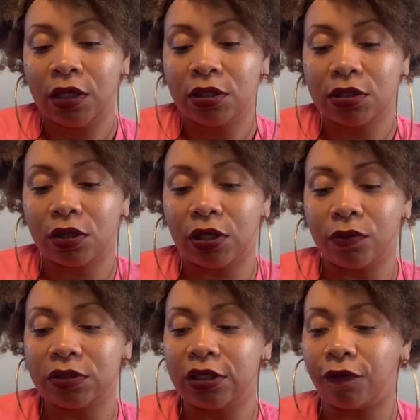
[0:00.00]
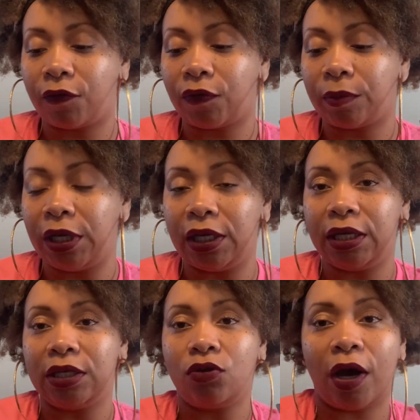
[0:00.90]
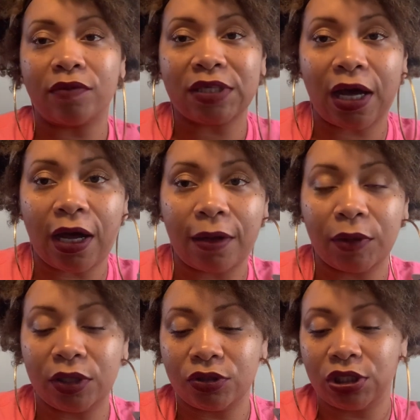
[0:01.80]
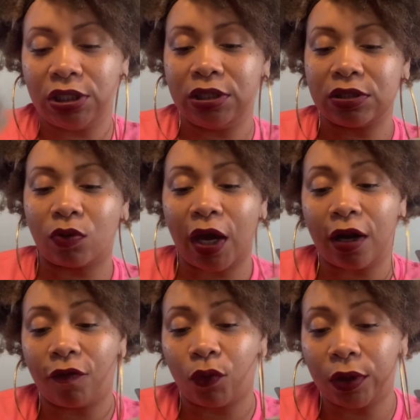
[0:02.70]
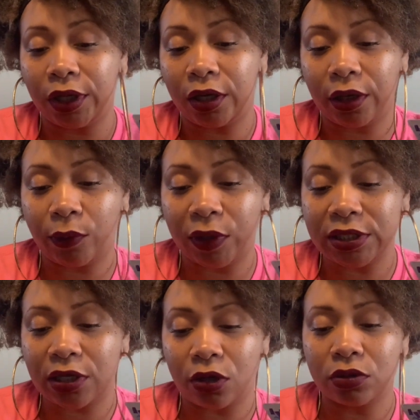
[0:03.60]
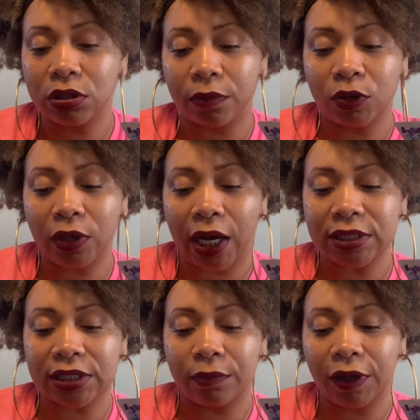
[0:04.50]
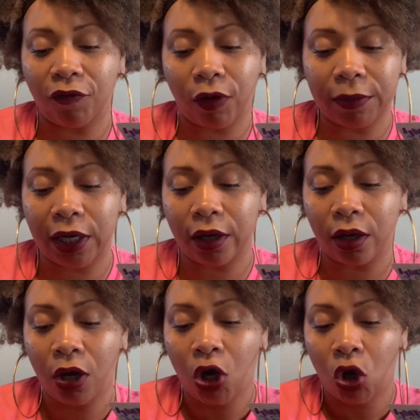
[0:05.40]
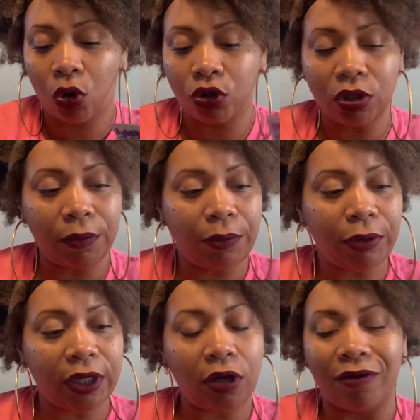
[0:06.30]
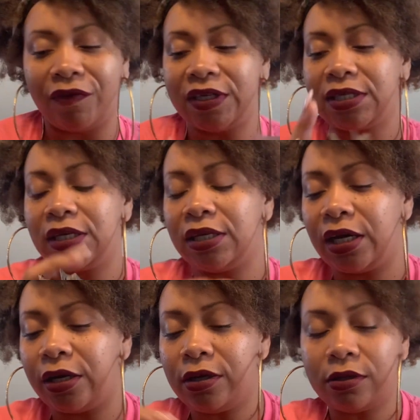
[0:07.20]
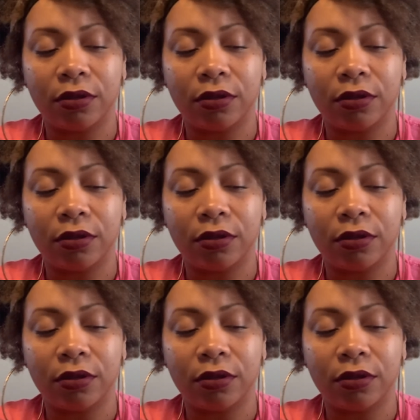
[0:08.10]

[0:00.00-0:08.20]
So that was different for me. And then you have time energy. So California here, West Coast. Some of you guys could be from there, or you could be planning on visiting there.